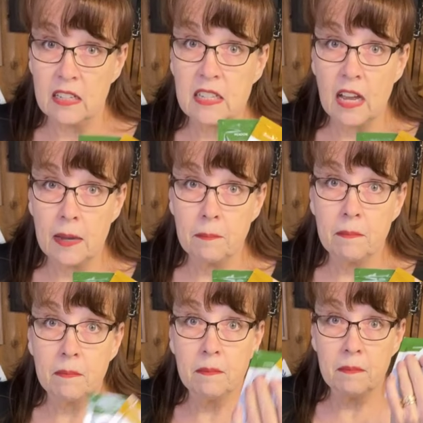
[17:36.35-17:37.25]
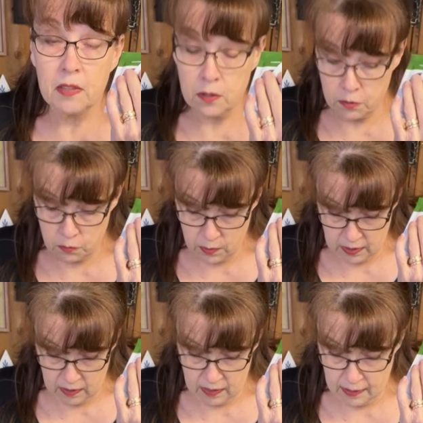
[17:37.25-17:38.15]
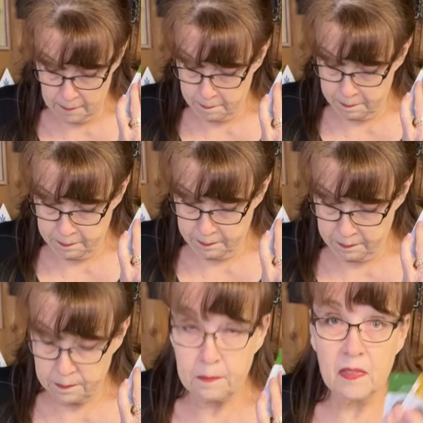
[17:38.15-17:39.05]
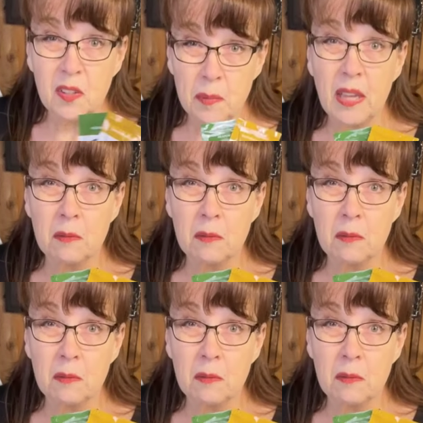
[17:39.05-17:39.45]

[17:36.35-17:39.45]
You just want to try it out. You can get the palette pack,